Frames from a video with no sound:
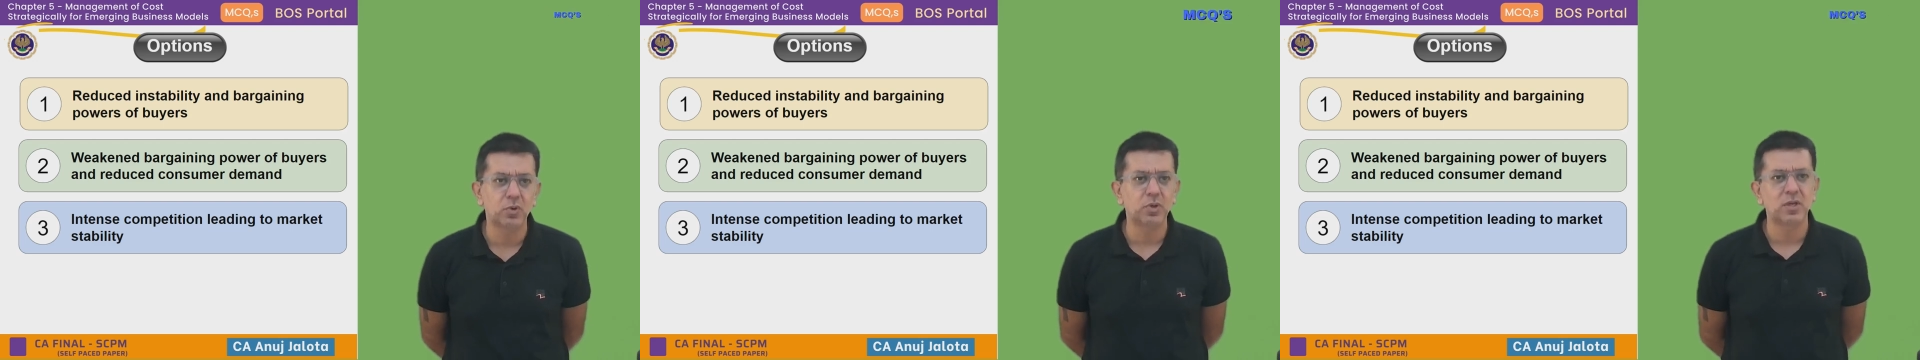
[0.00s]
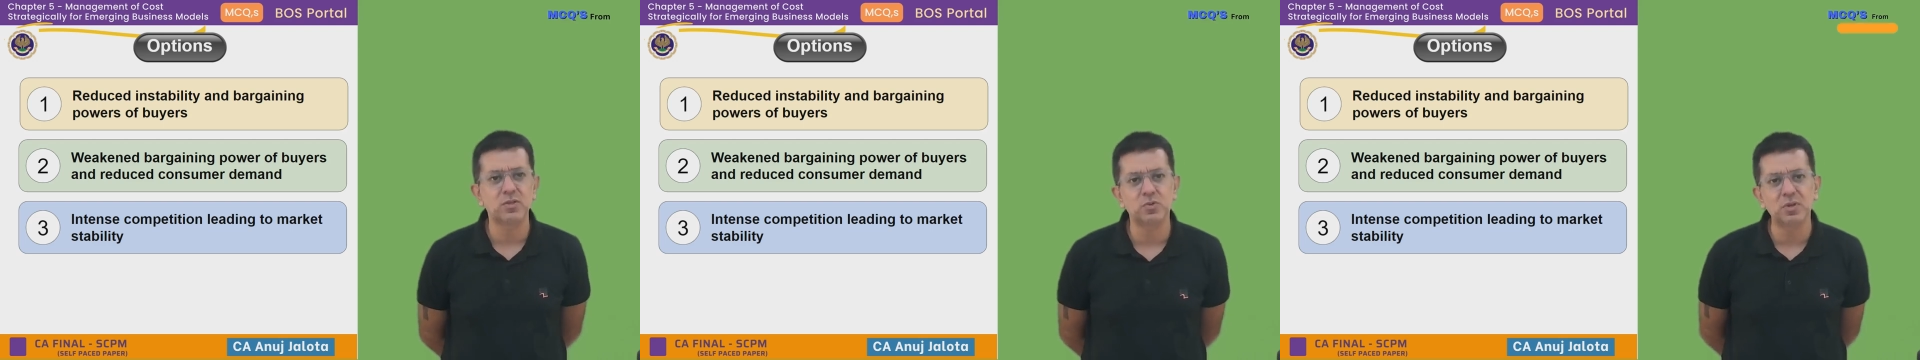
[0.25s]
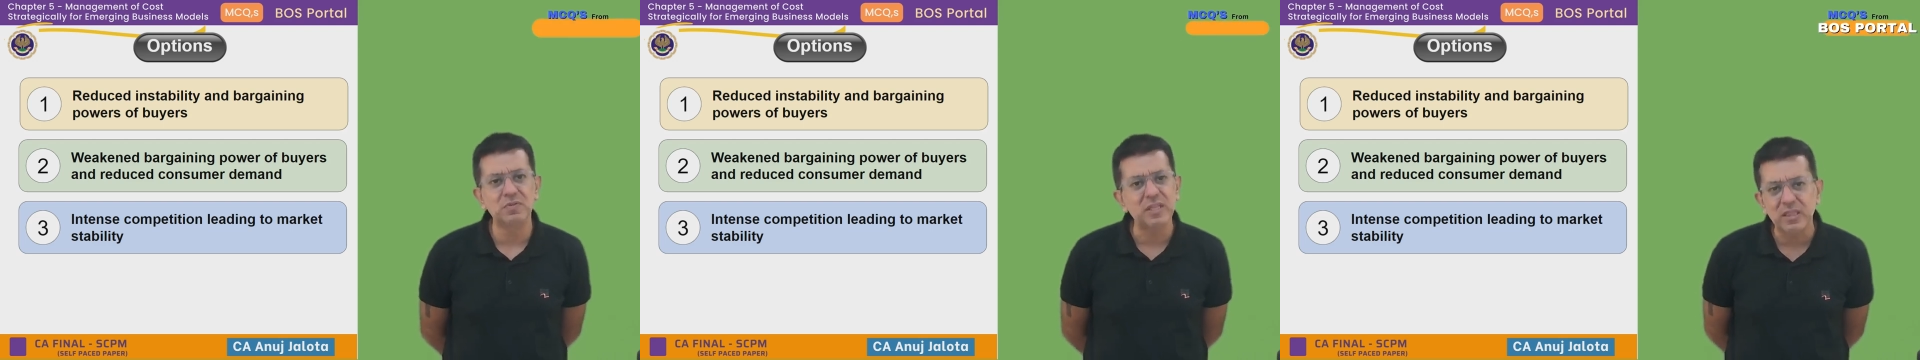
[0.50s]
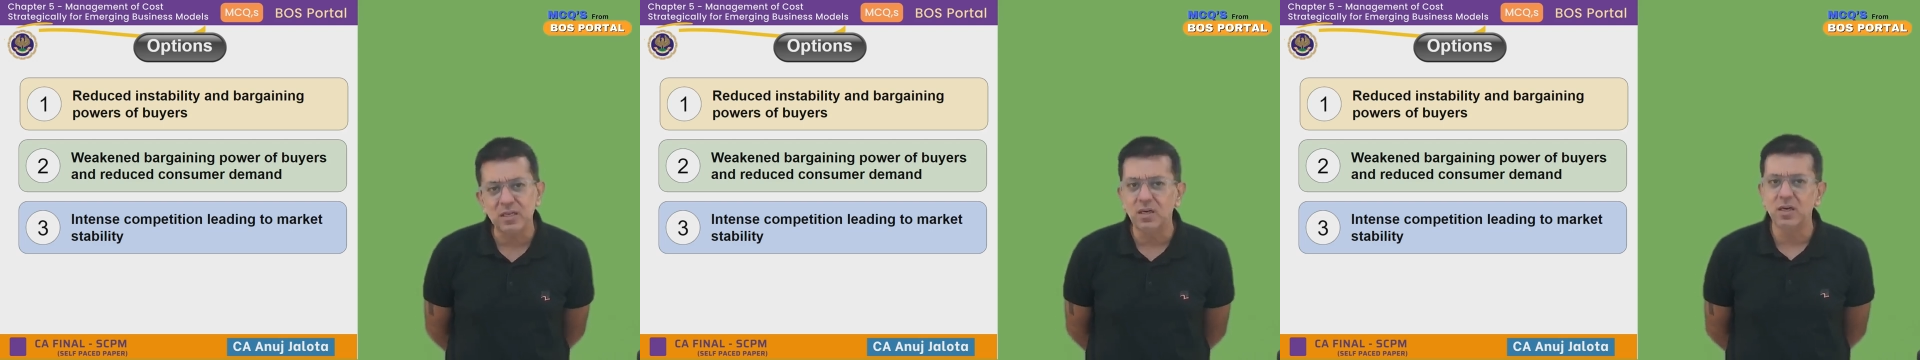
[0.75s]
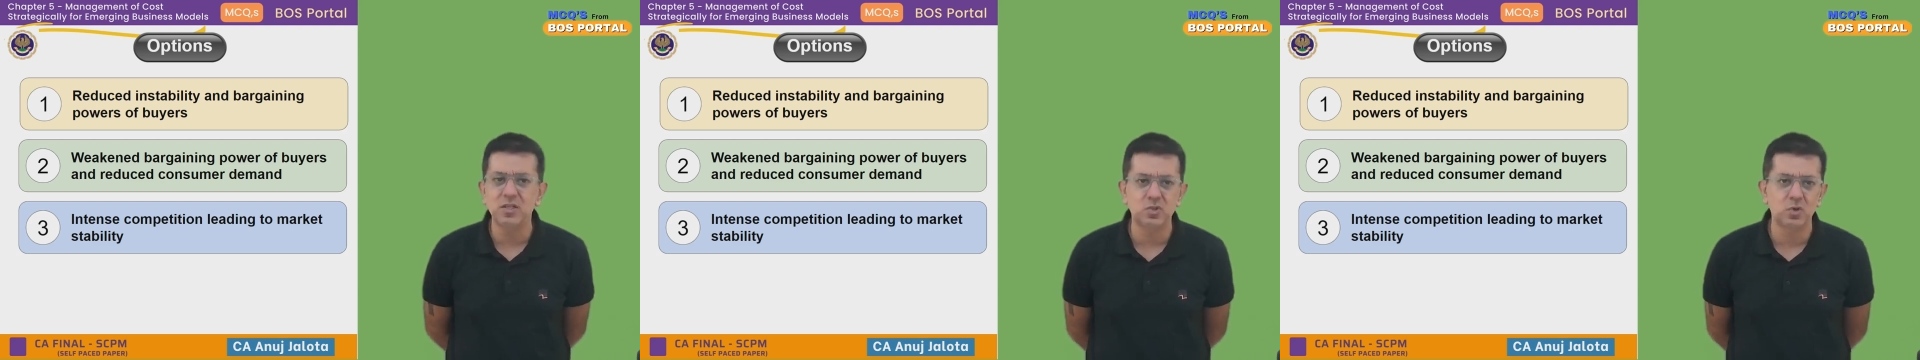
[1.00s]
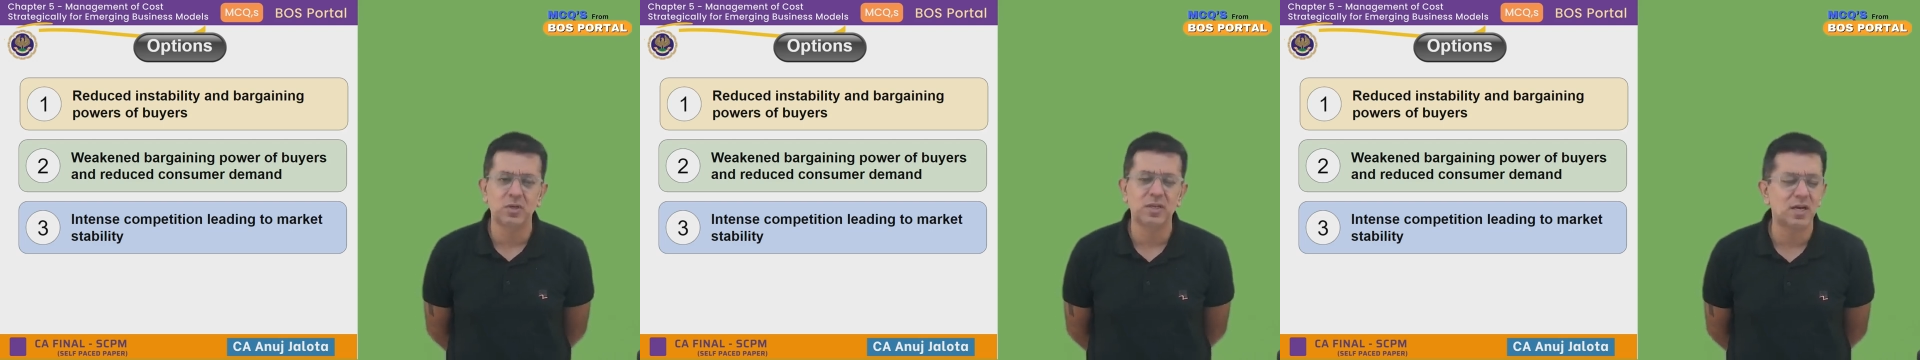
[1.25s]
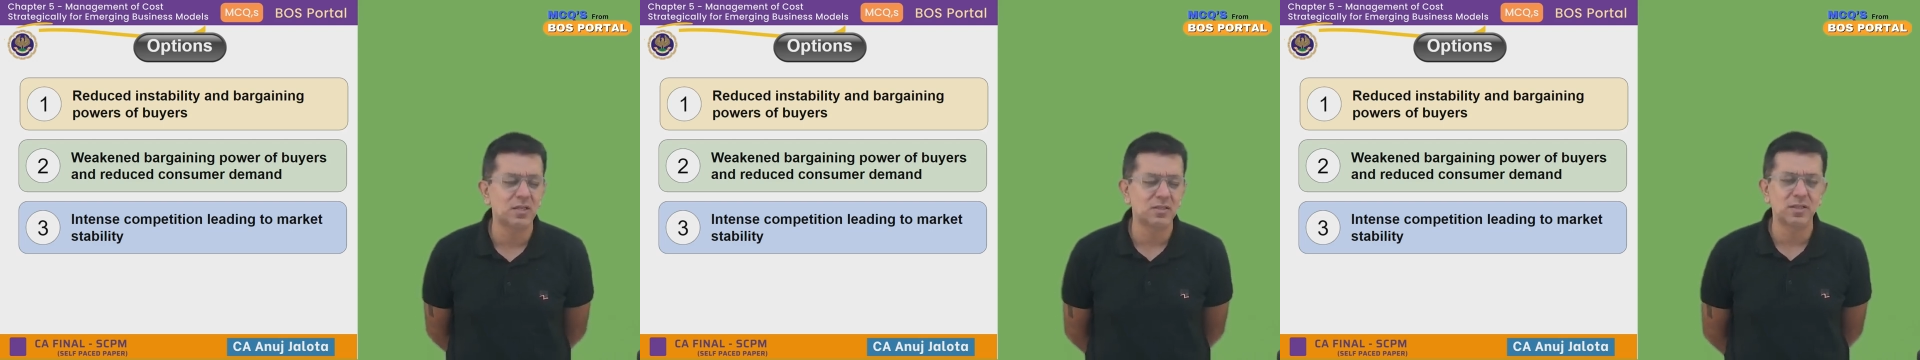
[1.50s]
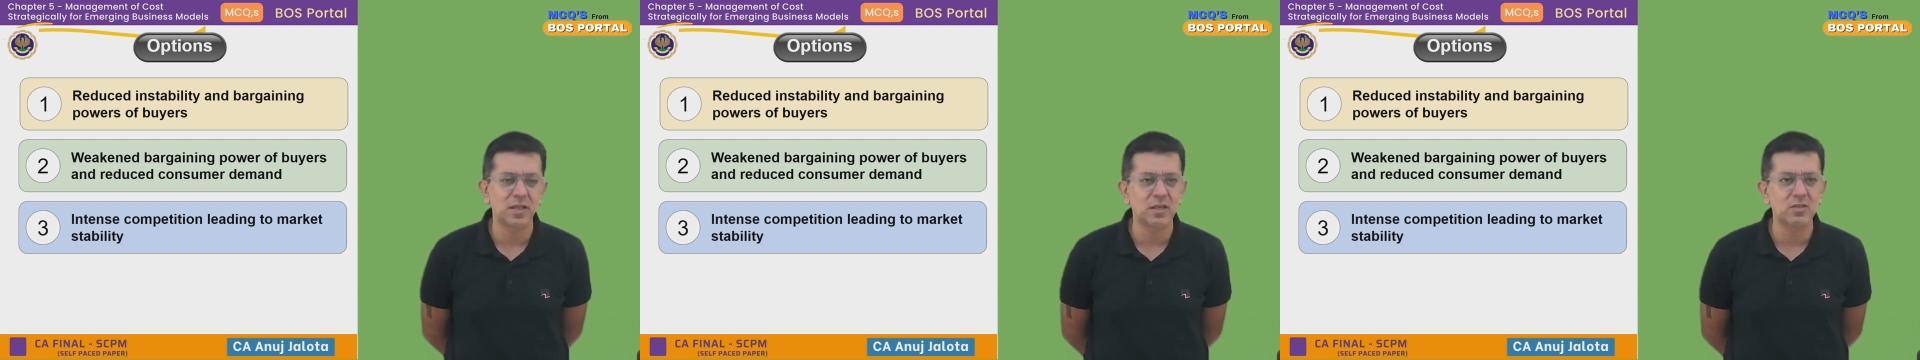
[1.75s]
Okay. So even third is not the answer.
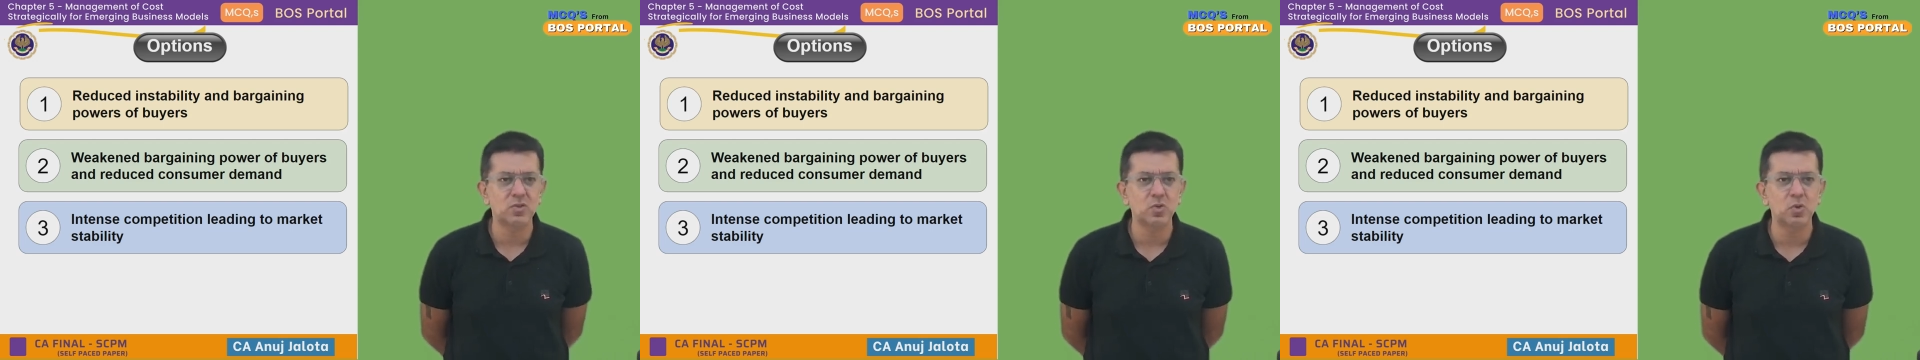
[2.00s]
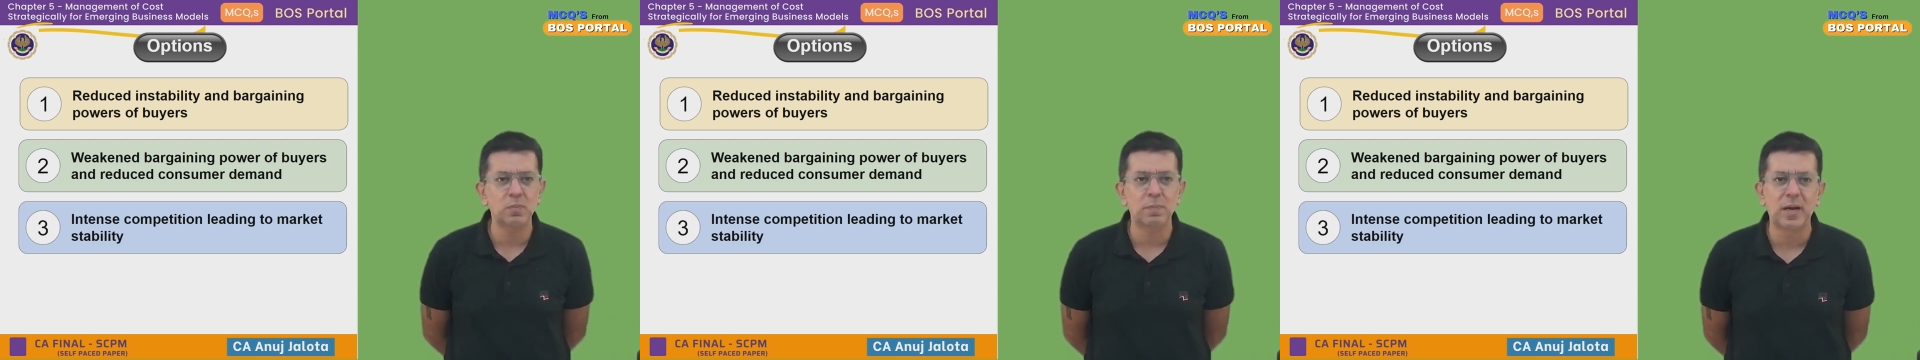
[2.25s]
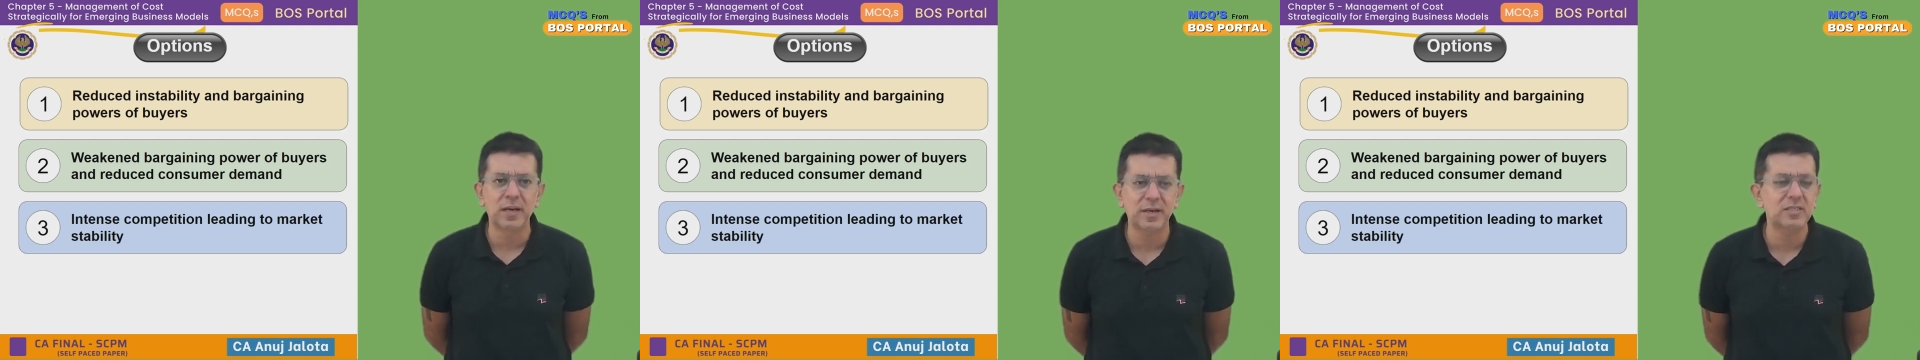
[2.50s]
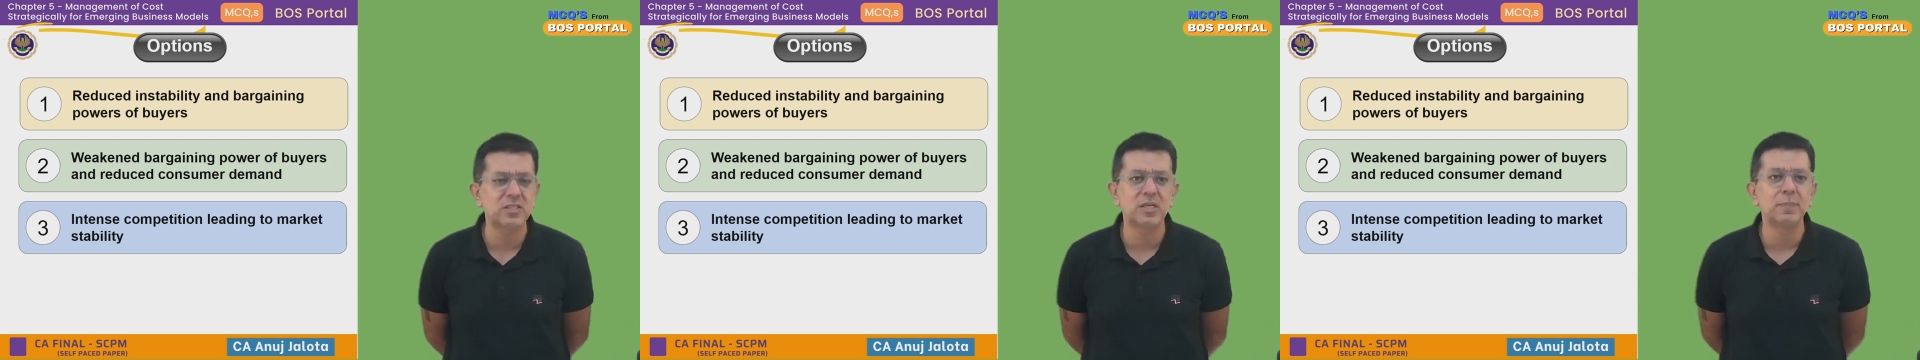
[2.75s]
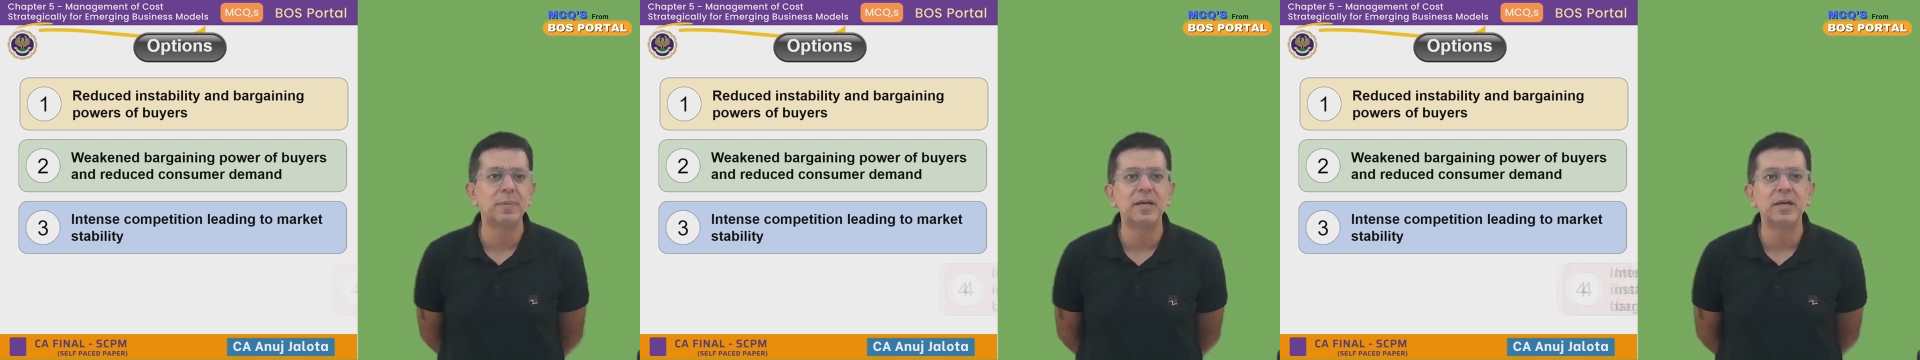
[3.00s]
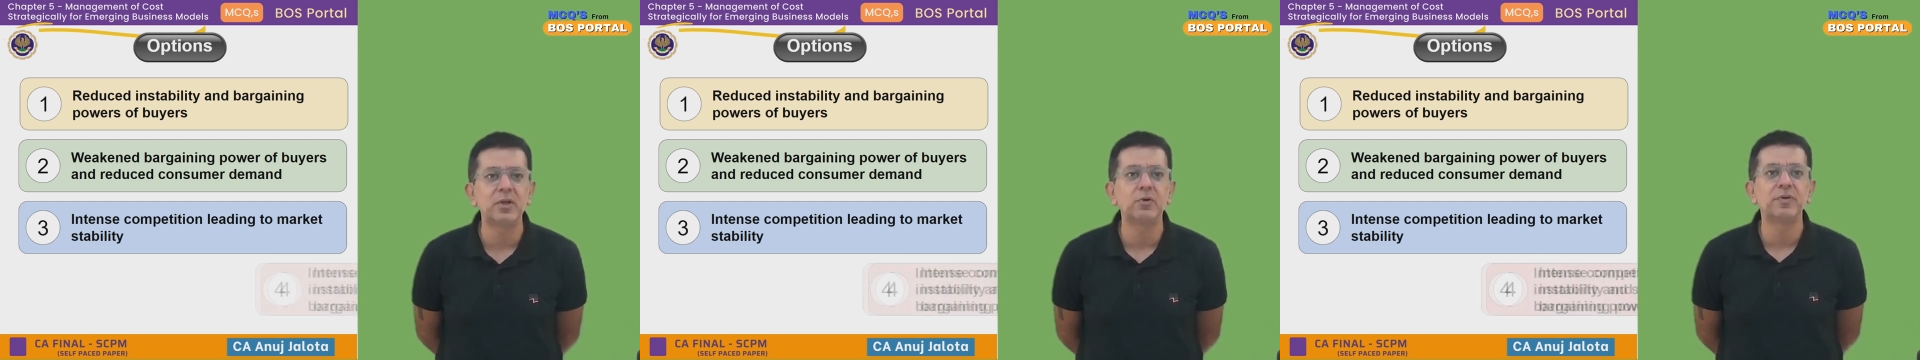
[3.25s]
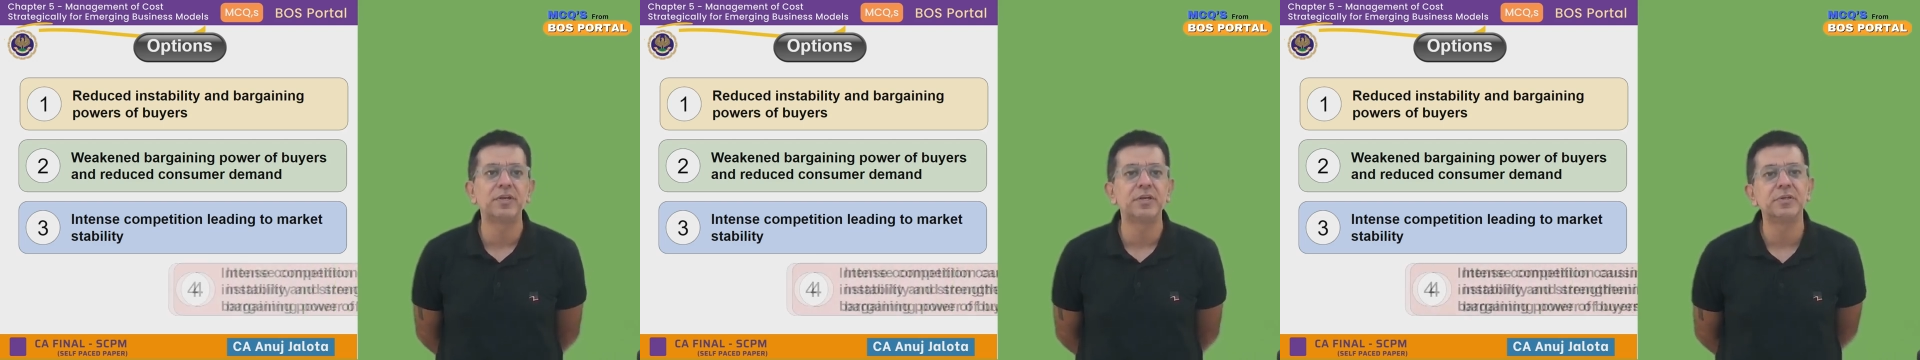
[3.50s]
There is no market stability over here.